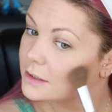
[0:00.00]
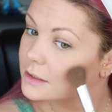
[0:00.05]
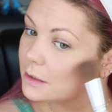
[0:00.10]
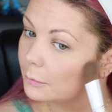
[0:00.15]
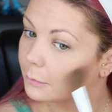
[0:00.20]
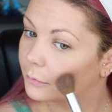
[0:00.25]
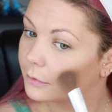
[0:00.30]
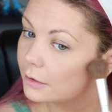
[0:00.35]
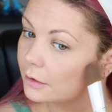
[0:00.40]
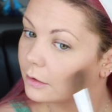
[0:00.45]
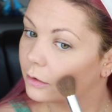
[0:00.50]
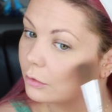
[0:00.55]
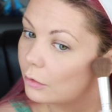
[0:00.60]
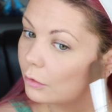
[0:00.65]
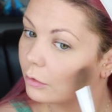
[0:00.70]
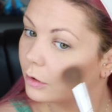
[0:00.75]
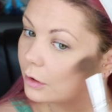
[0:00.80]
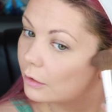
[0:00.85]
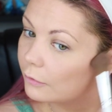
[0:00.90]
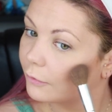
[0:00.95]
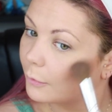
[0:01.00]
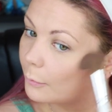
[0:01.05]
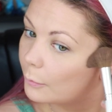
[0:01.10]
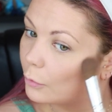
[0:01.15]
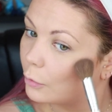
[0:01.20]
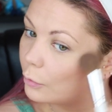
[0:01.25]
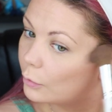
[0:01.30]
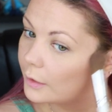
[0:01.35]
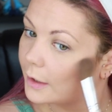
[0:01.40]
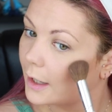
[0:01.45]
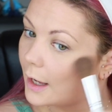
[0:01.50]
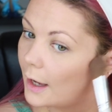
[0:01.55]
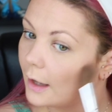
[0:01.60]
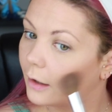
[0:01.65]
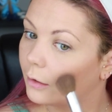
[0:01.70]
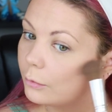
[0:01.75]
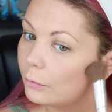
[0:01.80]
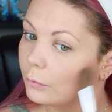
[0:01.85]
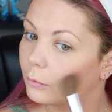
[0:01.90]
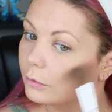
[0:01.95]
something, or if I'm going
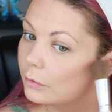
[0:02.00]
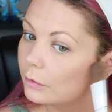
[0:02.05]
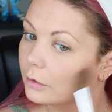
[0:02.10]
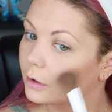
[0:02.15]
out,